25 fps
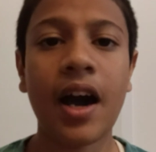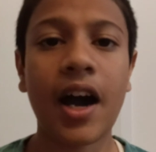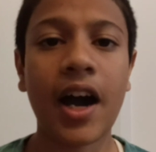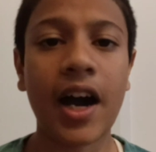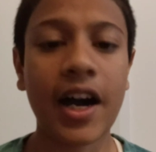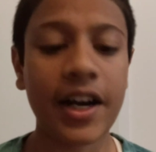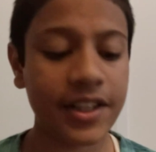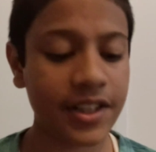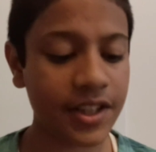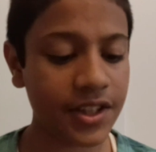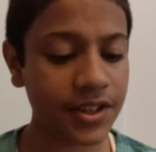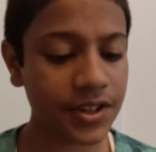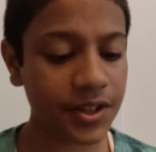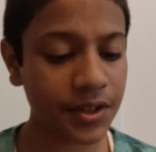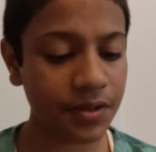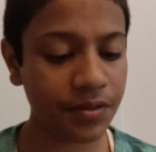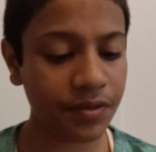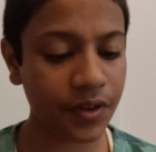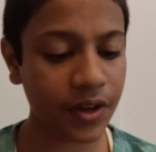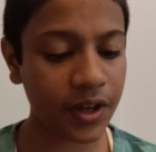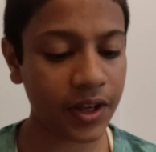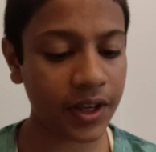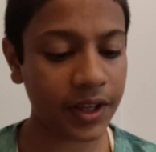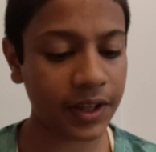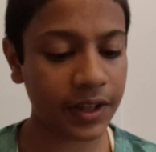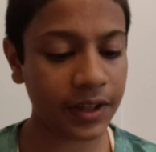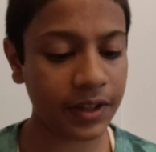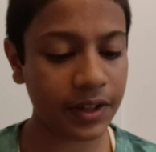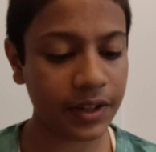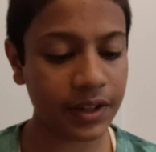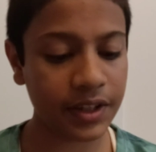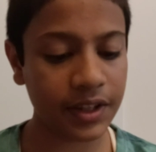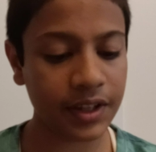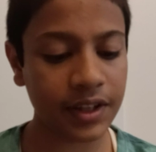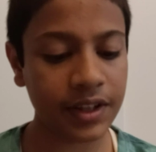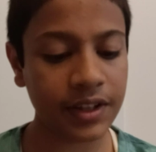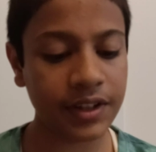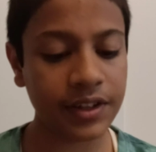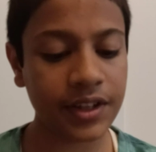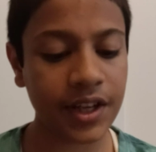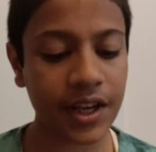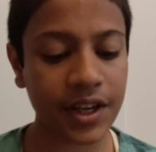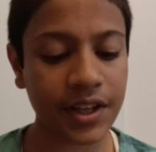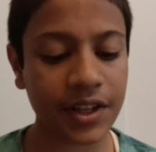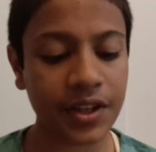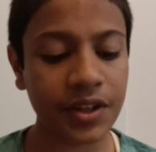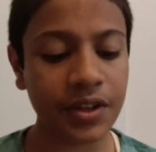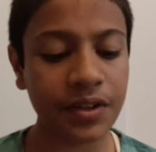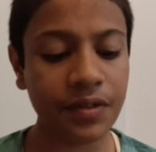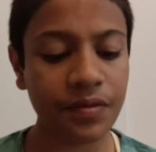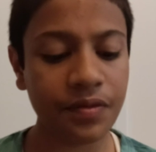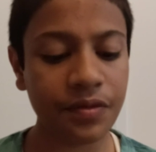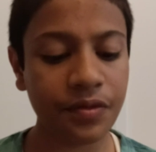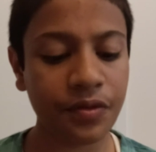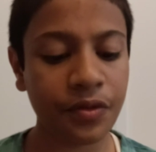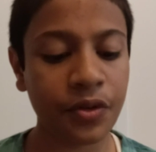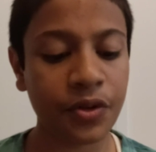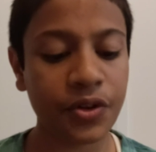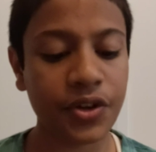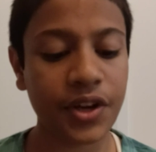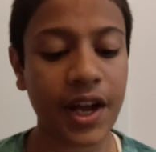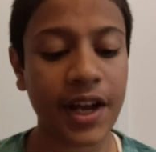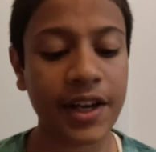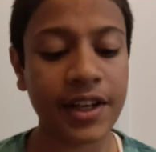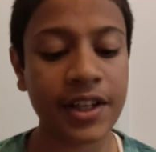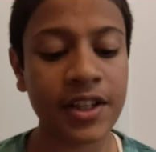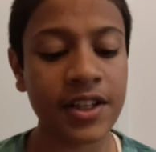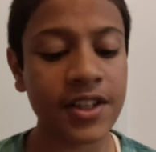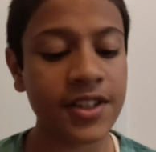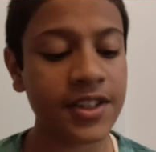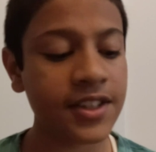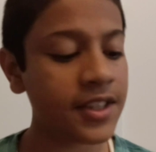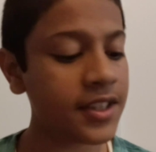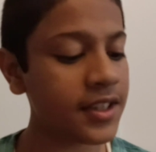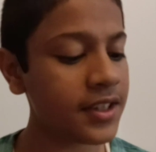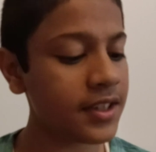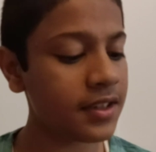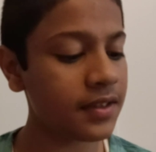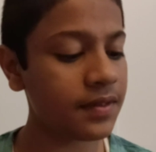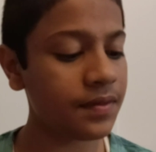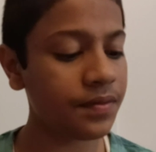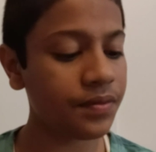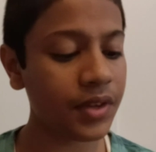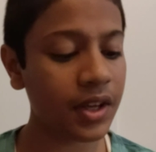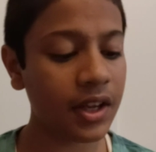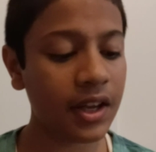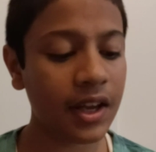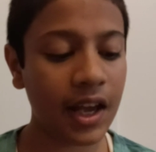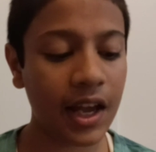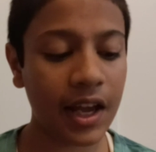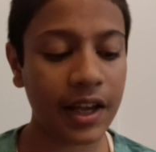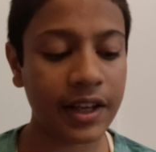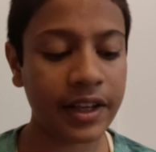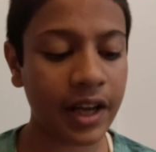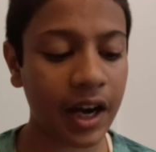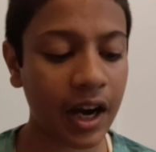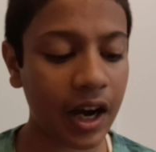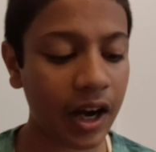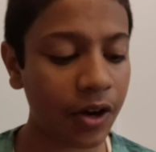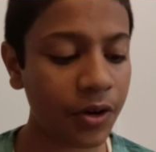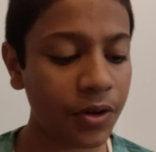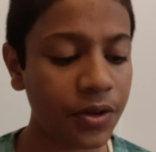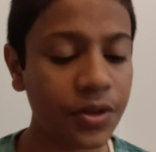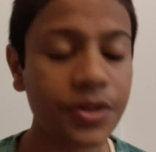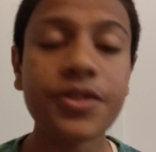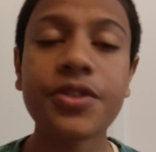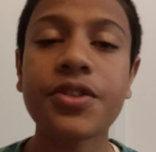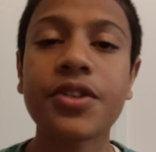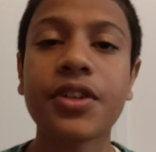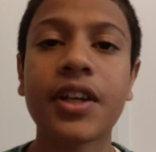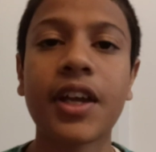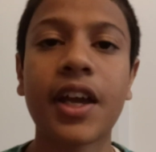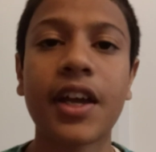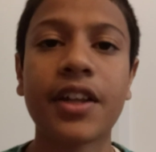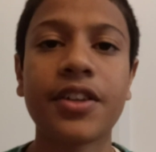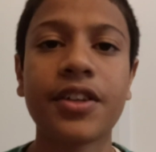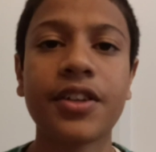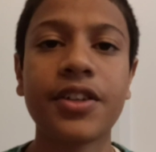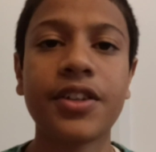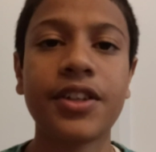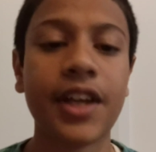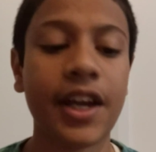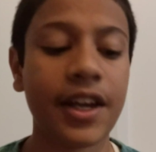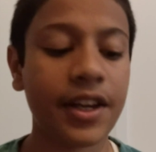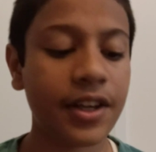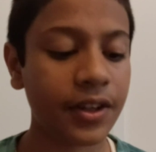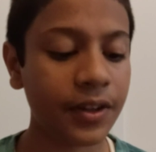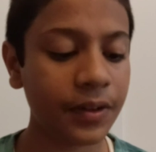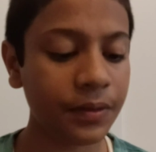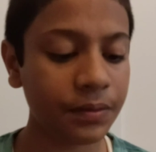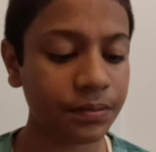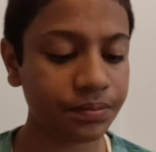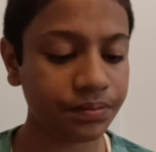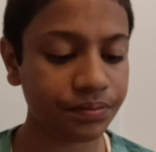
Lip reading: identifying data for analysis, and how to gather data